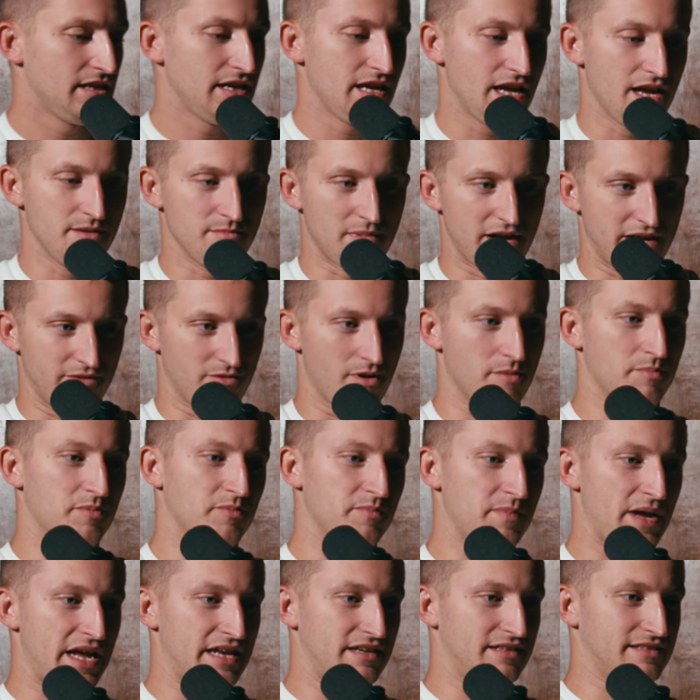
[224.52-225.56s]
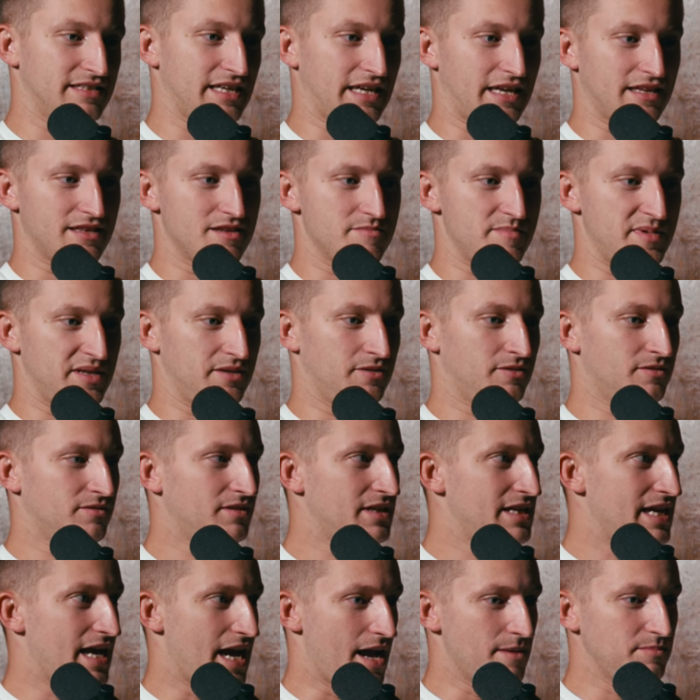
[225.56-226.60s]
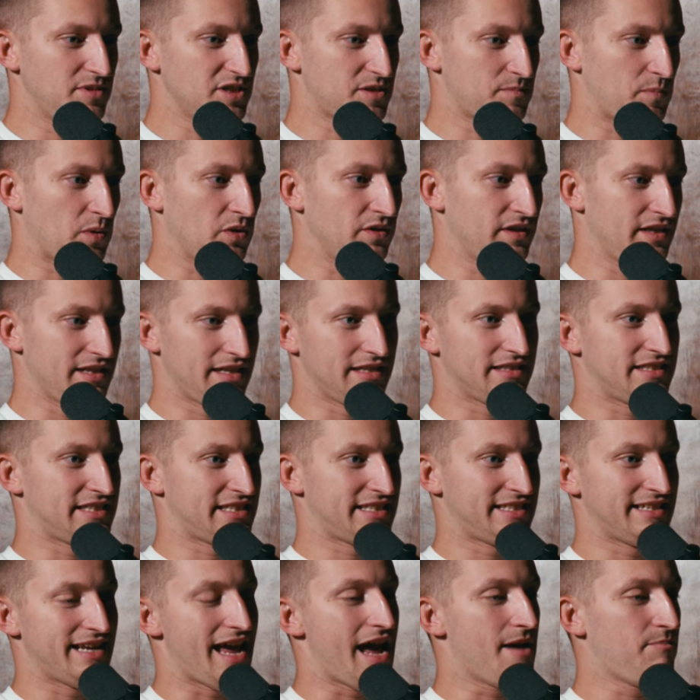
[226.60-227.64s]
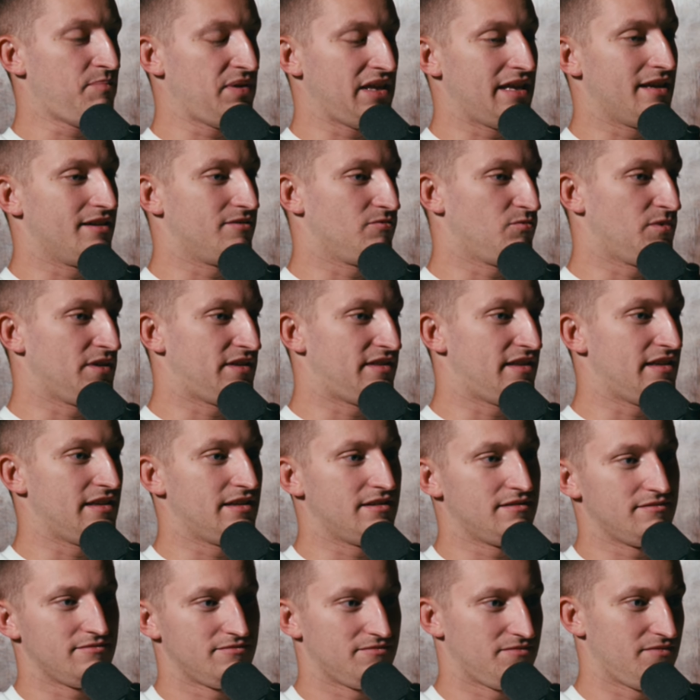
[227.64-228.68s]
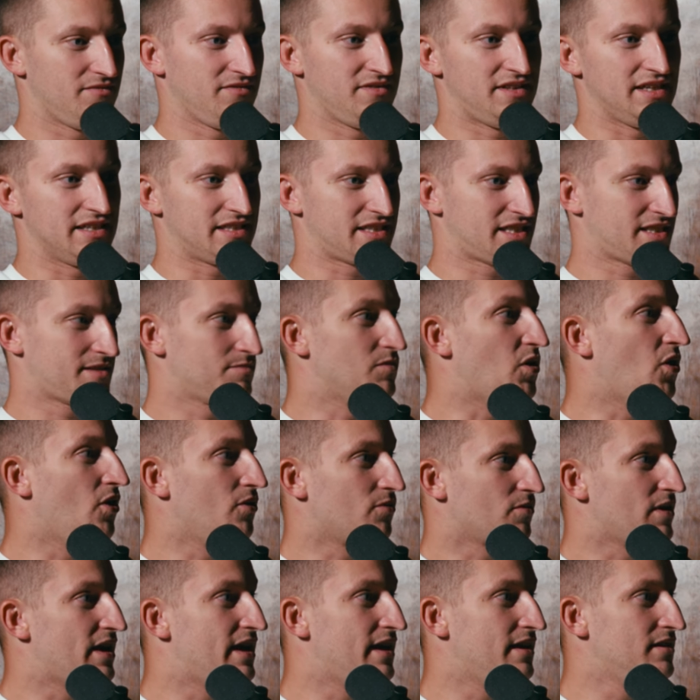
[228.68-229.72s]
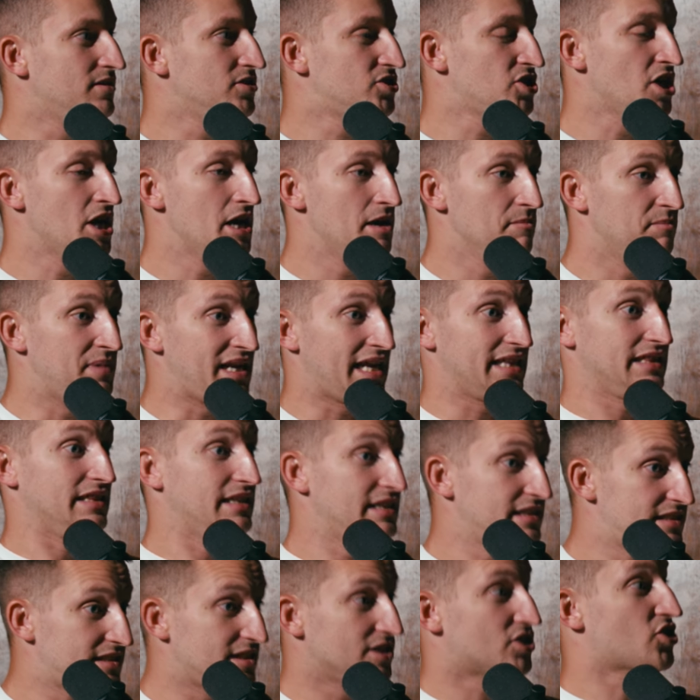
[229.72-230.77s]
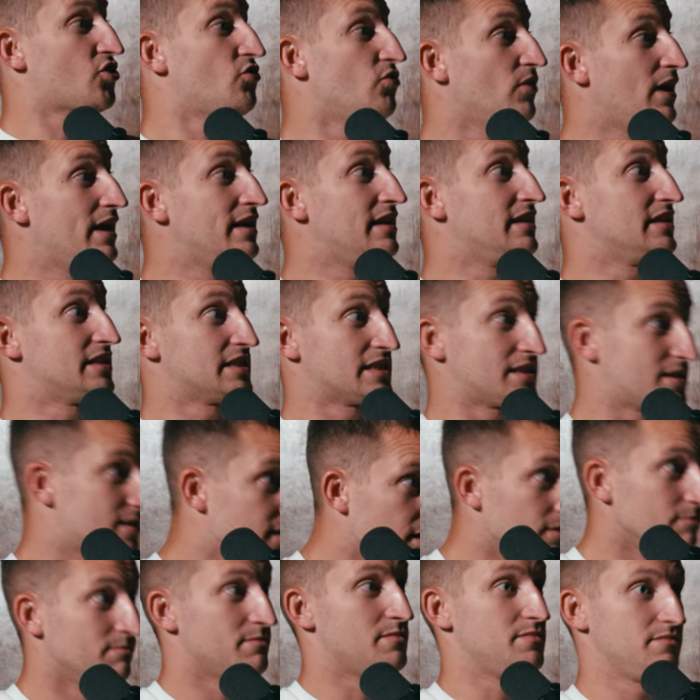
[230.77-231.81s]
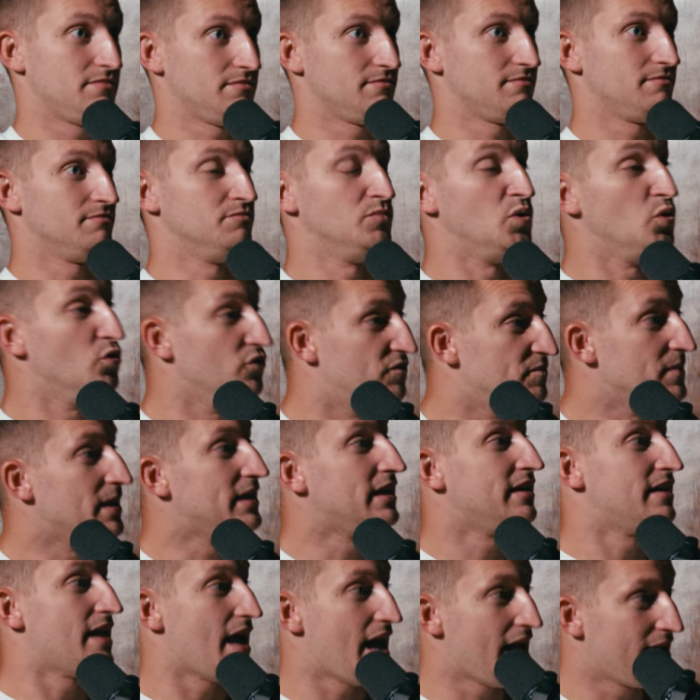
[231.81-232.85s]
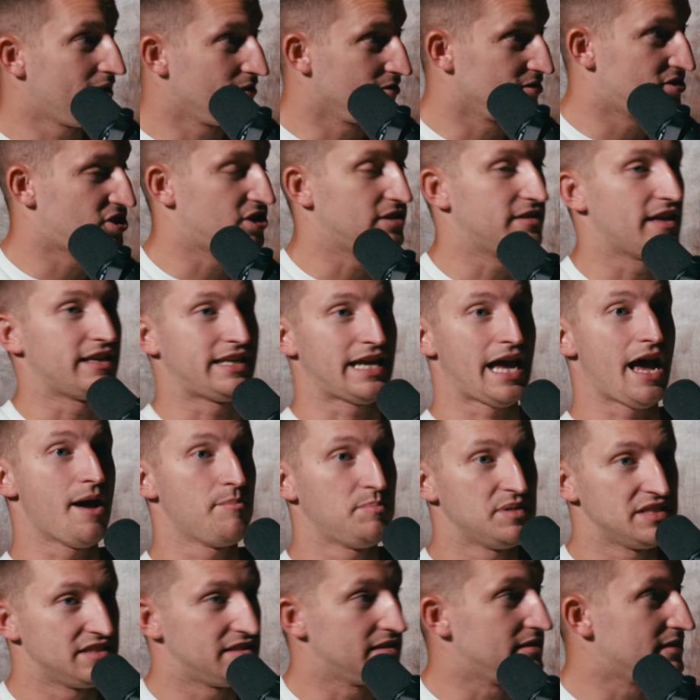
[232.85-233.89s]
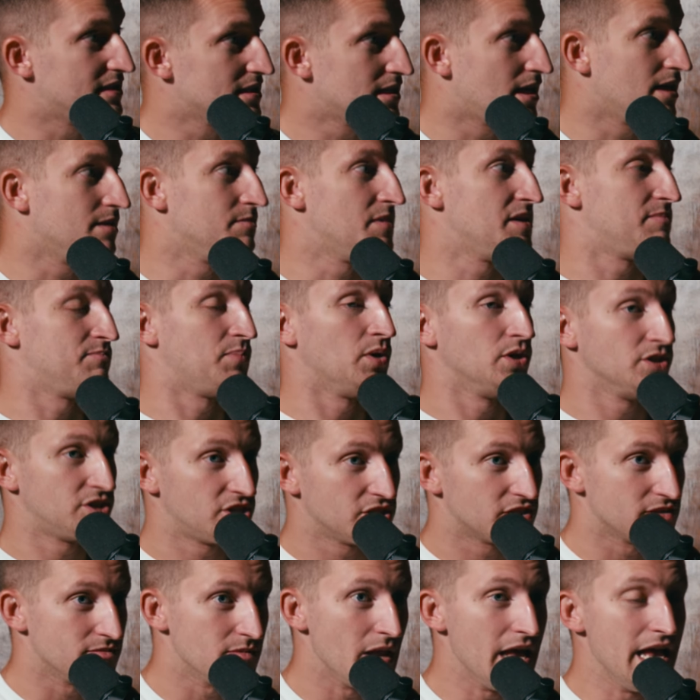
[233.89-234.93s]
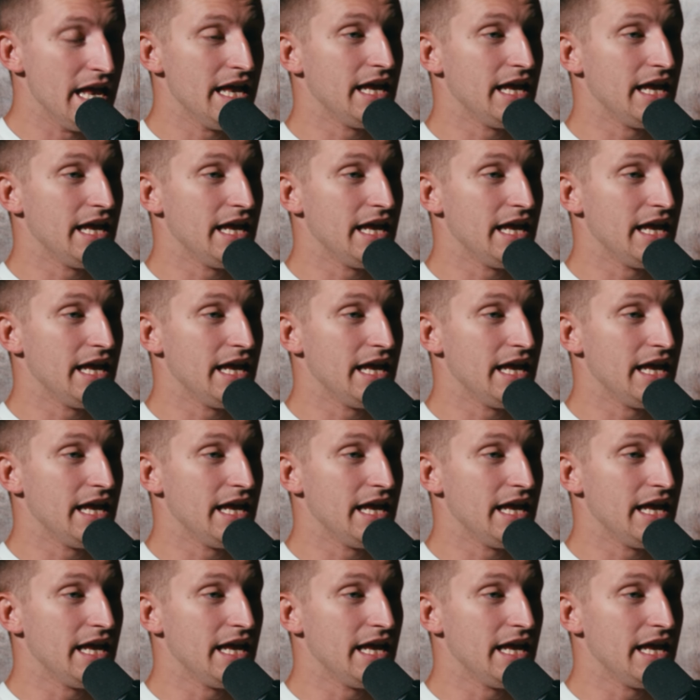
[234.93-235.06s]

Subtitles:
And my rubber band is like in the middle. I'm just pulling it and snapping it within this small range, but at least it's creating some movement and energy that happens in time. It pushes them.